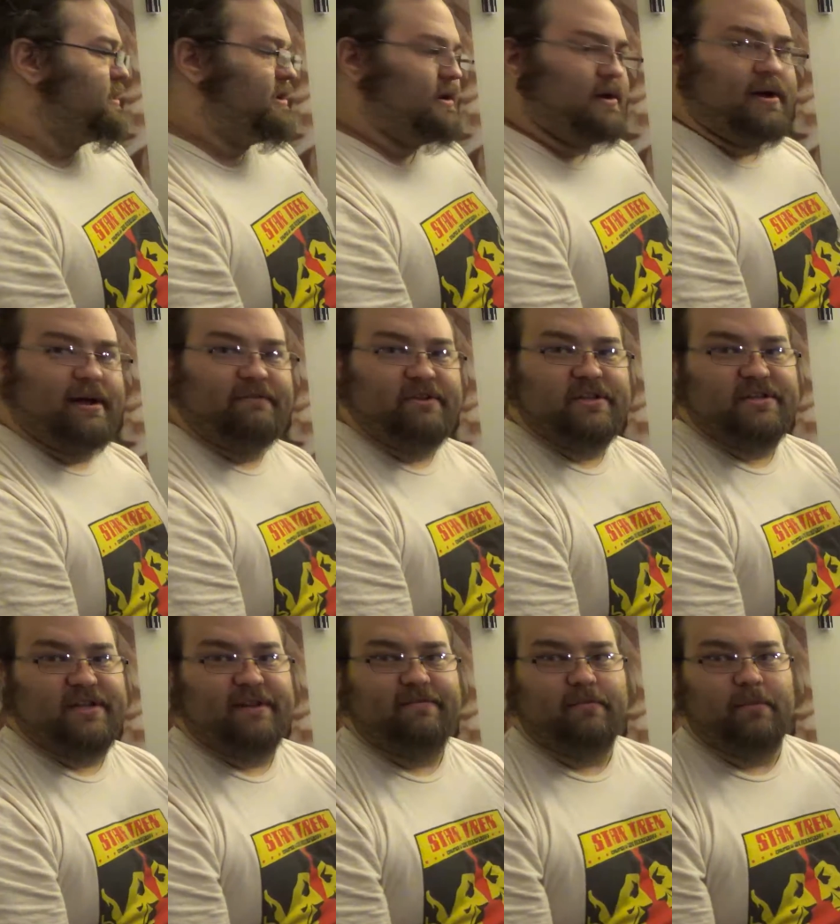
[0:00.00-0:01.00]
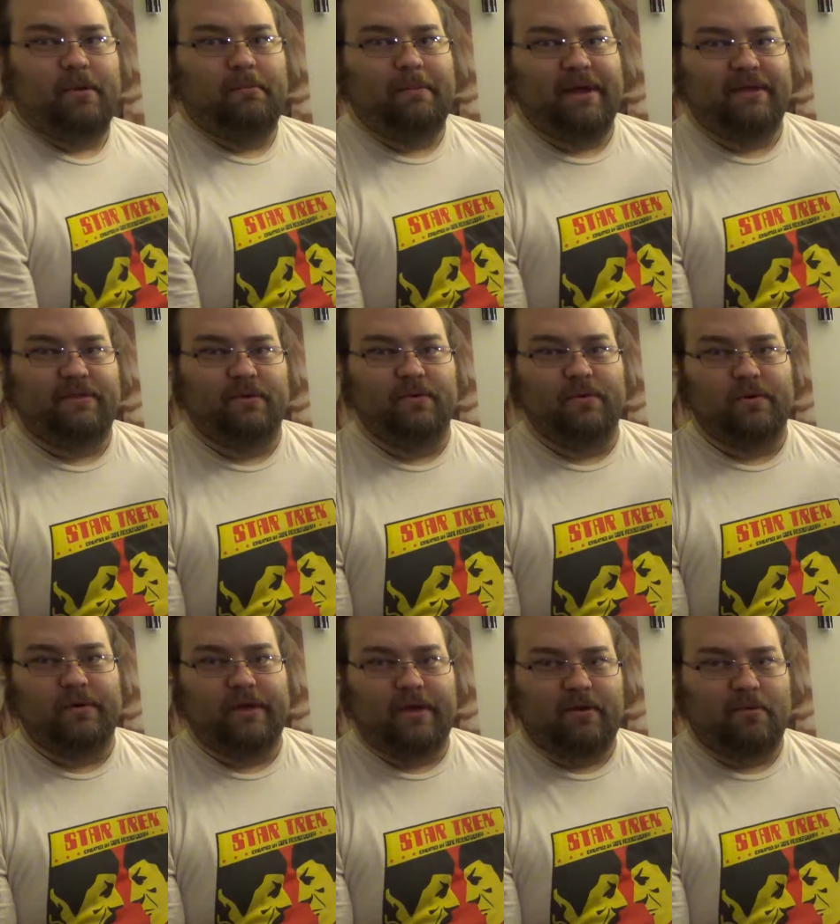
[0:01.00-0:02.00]
Haven't decided if I'm going to make the
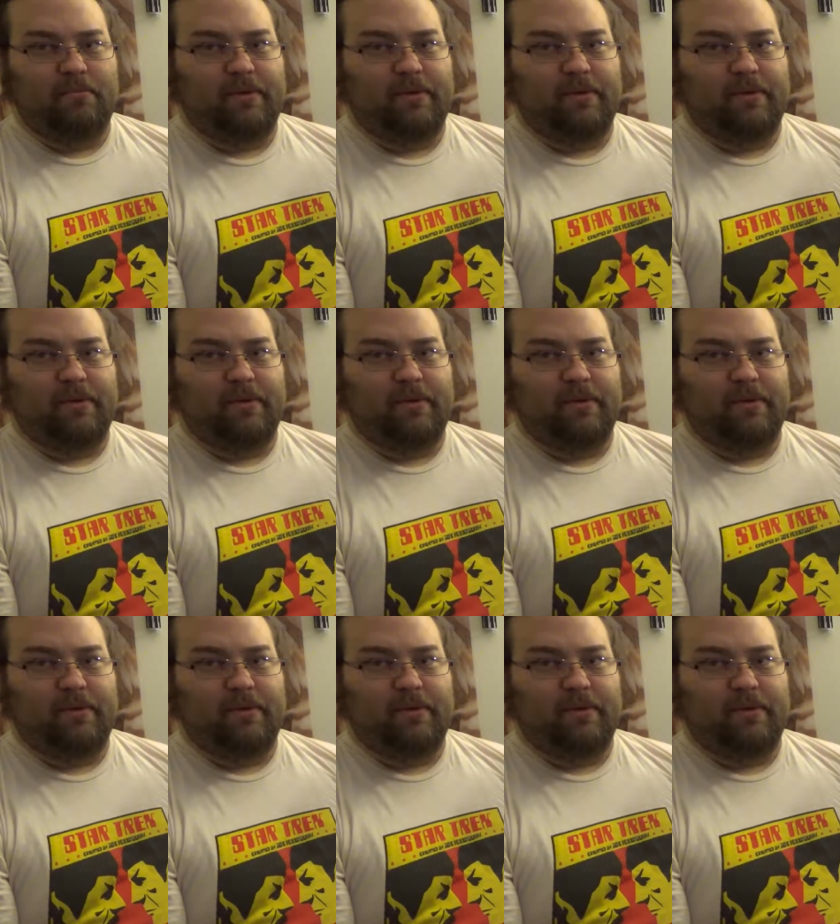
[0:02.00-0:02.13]
grill yet or